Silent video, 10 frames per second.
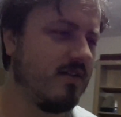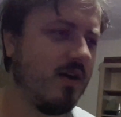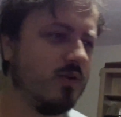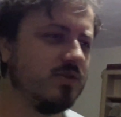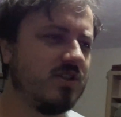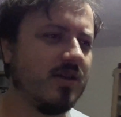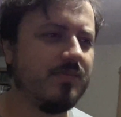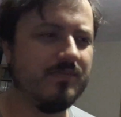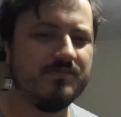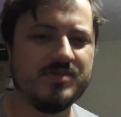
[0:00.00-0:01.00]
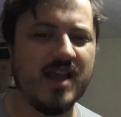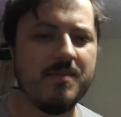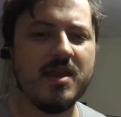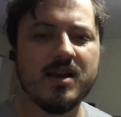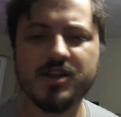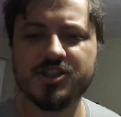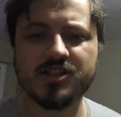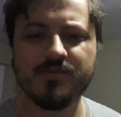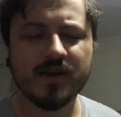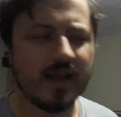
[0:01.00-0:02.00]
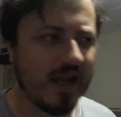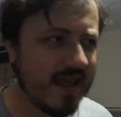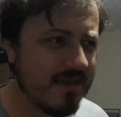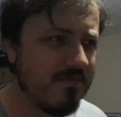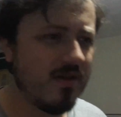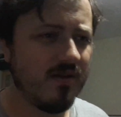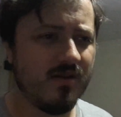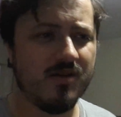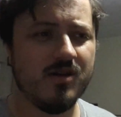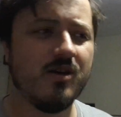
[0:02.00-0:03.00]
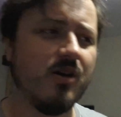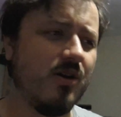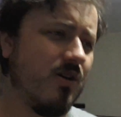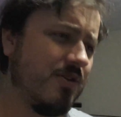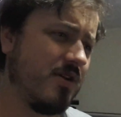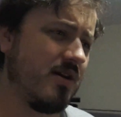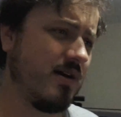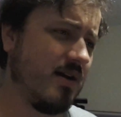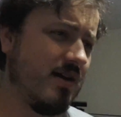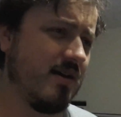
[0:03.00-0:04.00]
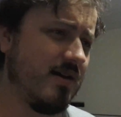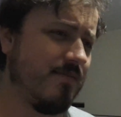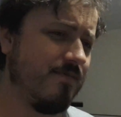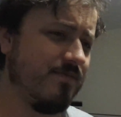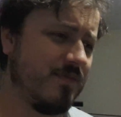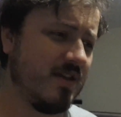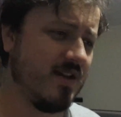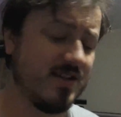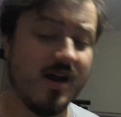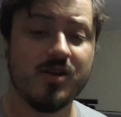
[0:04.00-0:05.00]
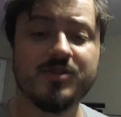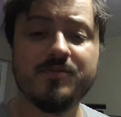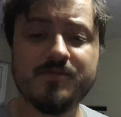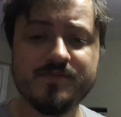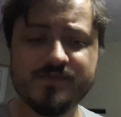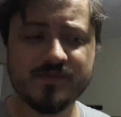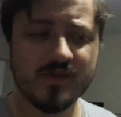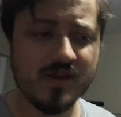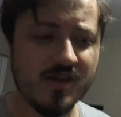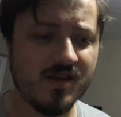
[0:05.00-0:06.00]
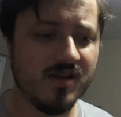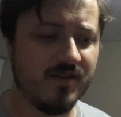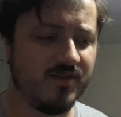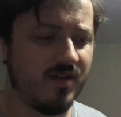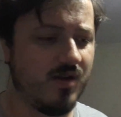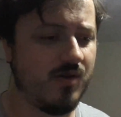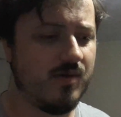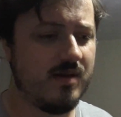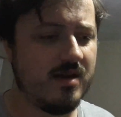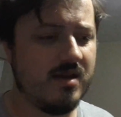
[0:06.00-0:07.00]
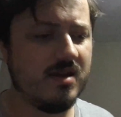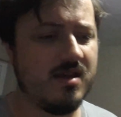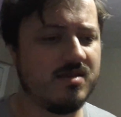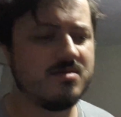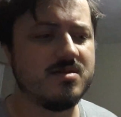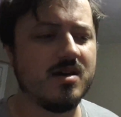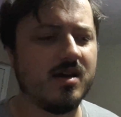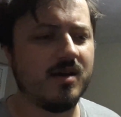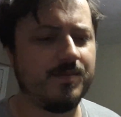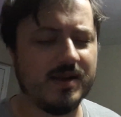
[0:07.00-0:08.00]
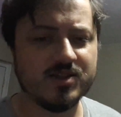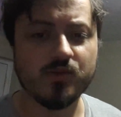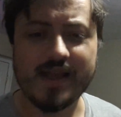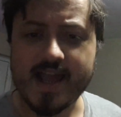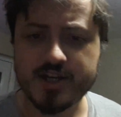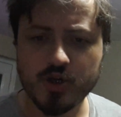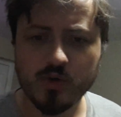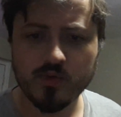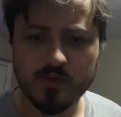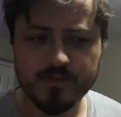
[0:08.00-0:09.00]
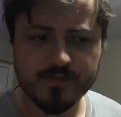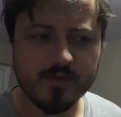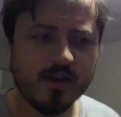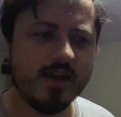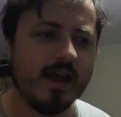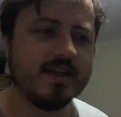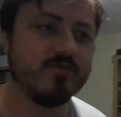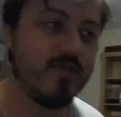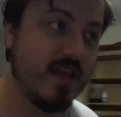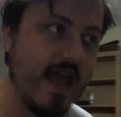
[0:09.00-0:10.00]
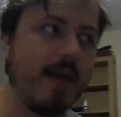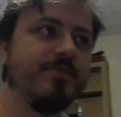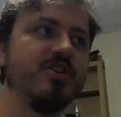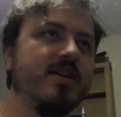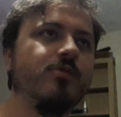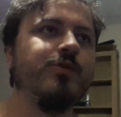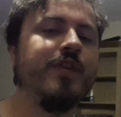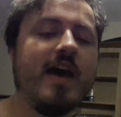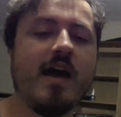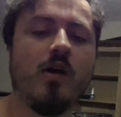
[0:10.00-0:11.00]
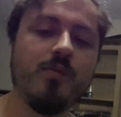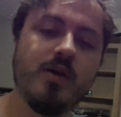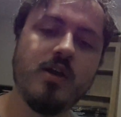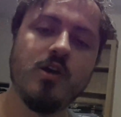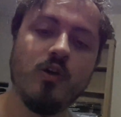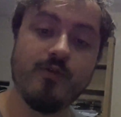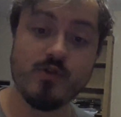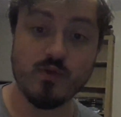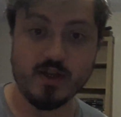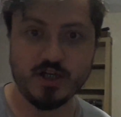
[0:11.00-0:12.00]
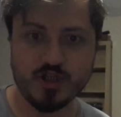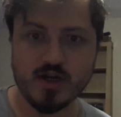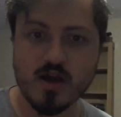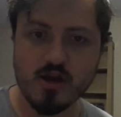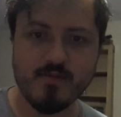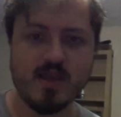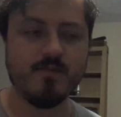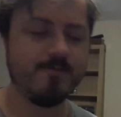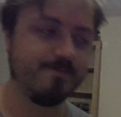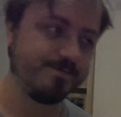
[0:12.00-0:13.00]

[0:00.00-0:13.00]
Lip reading: holds a semi-legitimate claim on his earldom. So, a place called Edgehall, and he's recaptured it with the help of an Orlesian army.